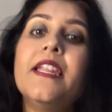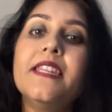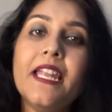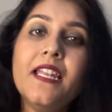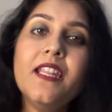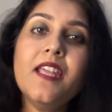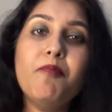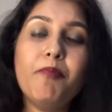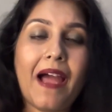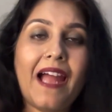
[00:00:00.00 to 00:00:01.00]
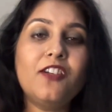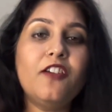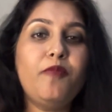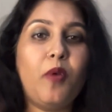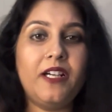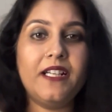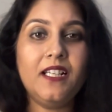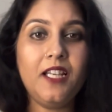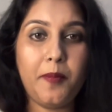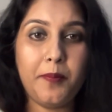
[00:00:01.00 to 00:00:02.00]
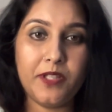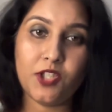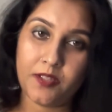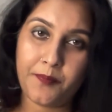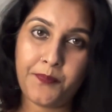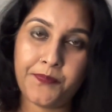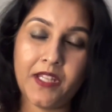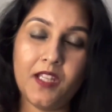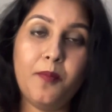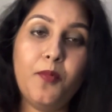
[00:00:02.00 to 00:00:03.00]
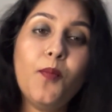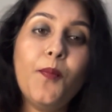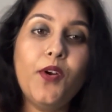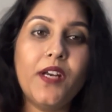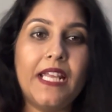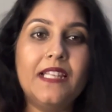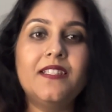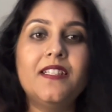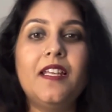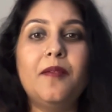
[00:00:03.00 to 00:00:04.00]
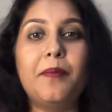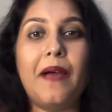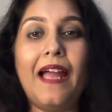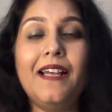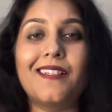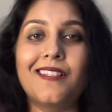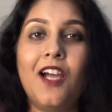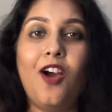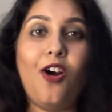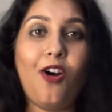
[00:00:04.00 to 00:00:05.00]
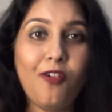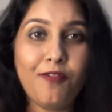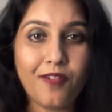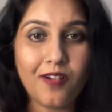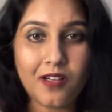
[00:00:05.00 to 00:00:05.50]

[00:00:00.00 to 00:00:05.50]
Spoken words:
Then the impact of political ambition. The book portrays the impact of